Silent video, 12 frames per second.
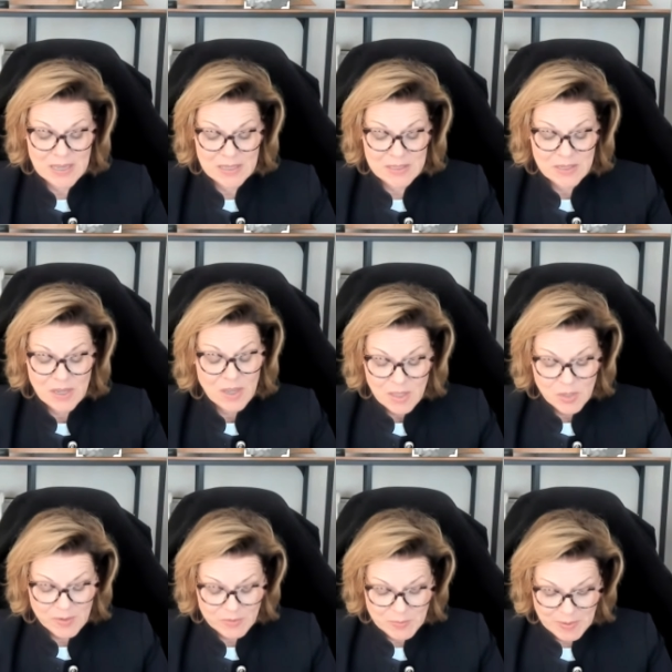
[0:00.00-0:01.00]
it's
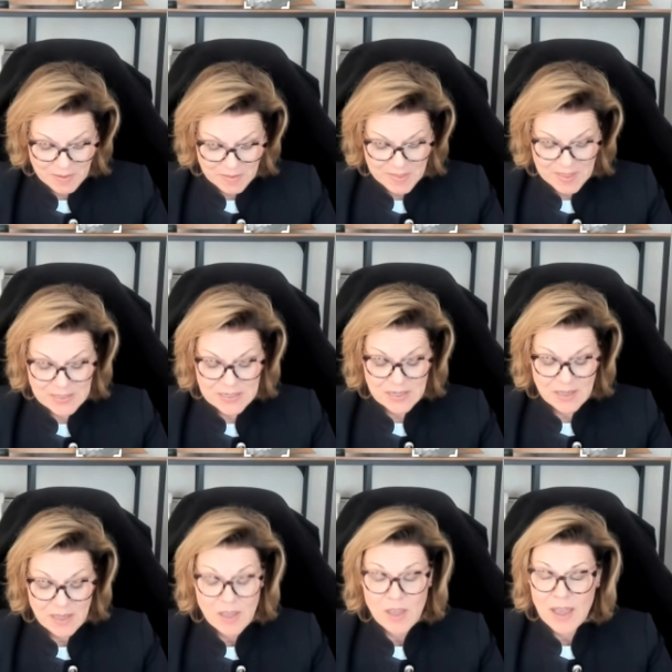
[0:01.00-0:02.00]
you have to be authentic.